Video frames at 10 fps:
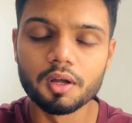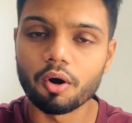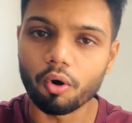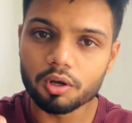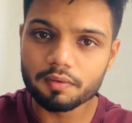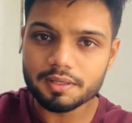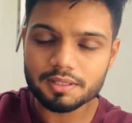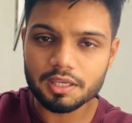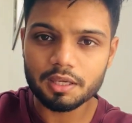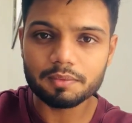always
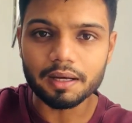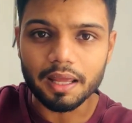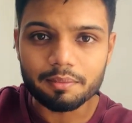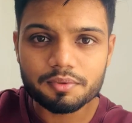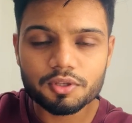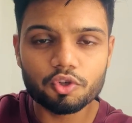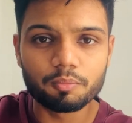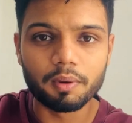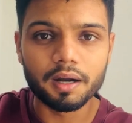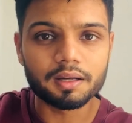keep that MCQ
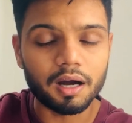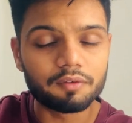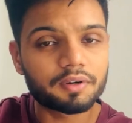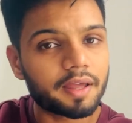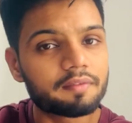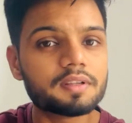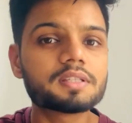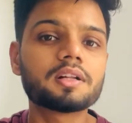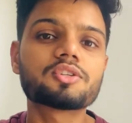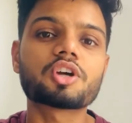part after every
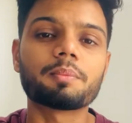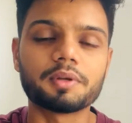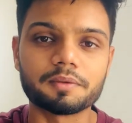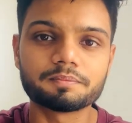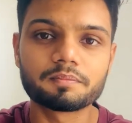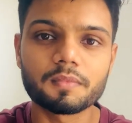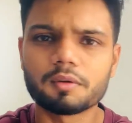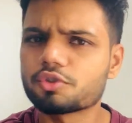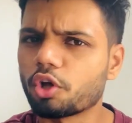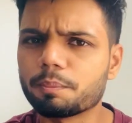single chapter.
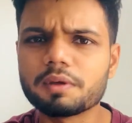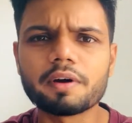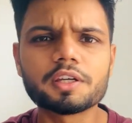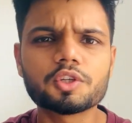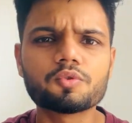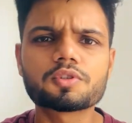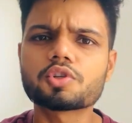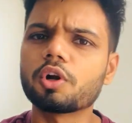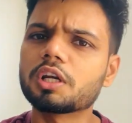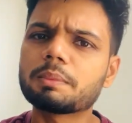Solve PYQs,
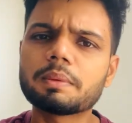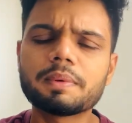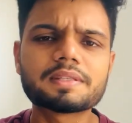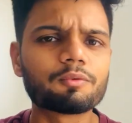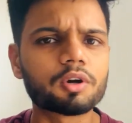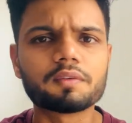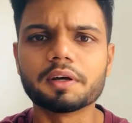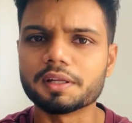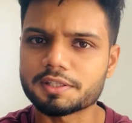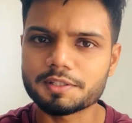solve DPPs, whatever
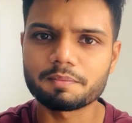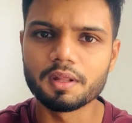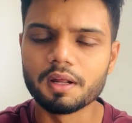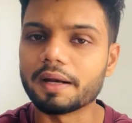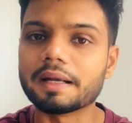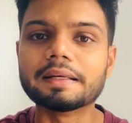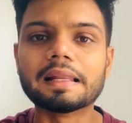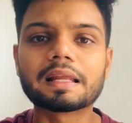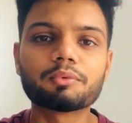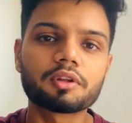it is. Right? In
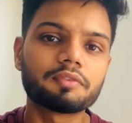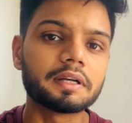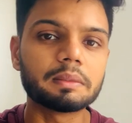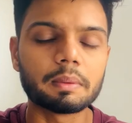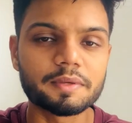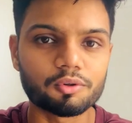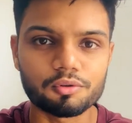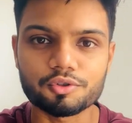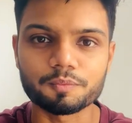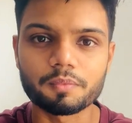Telegram you can find DPPs
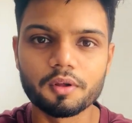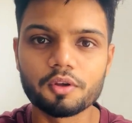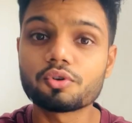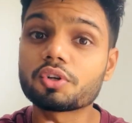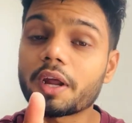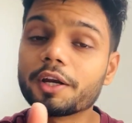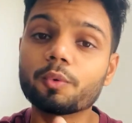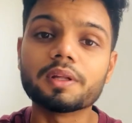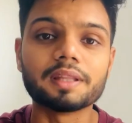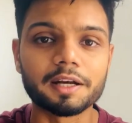also. So try
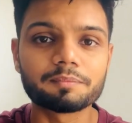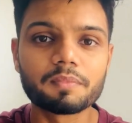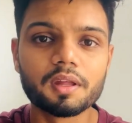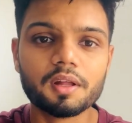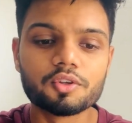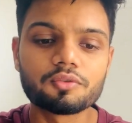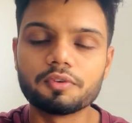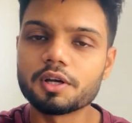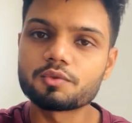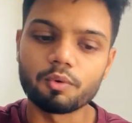doing that. So
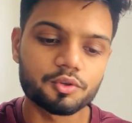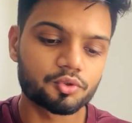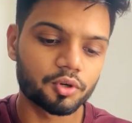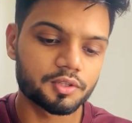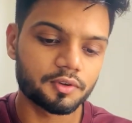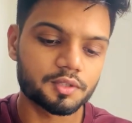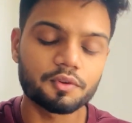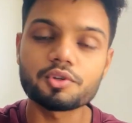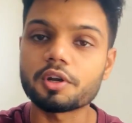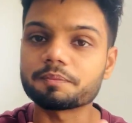first
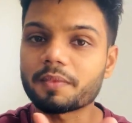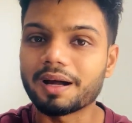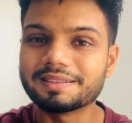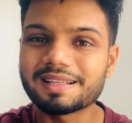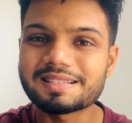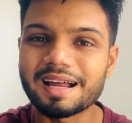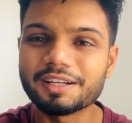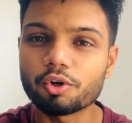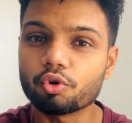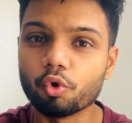was your understand
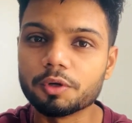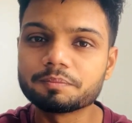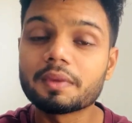your goal.